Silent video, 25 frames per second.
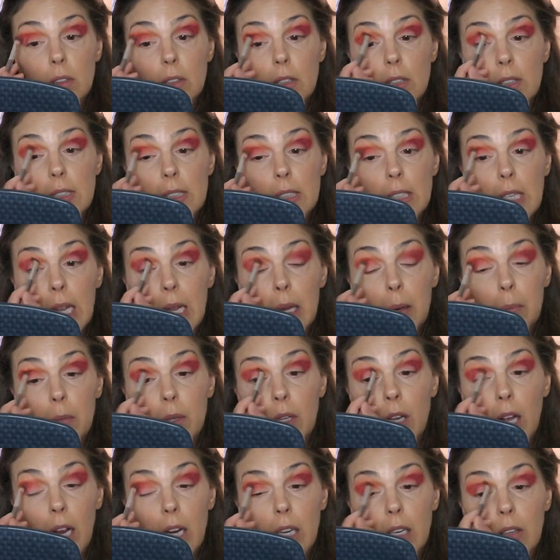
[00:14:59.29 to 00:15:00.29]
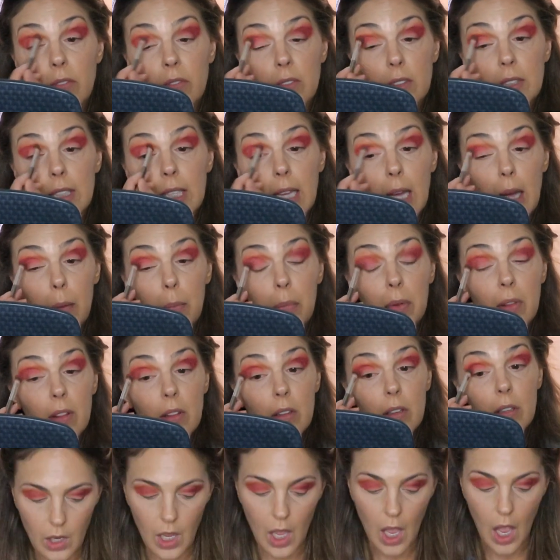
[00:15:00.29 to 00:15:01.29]
the same kind of depth.
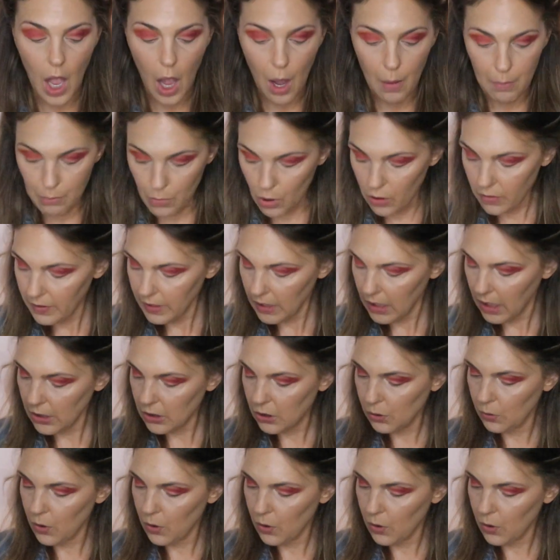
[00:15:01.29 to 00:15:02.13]
Moving on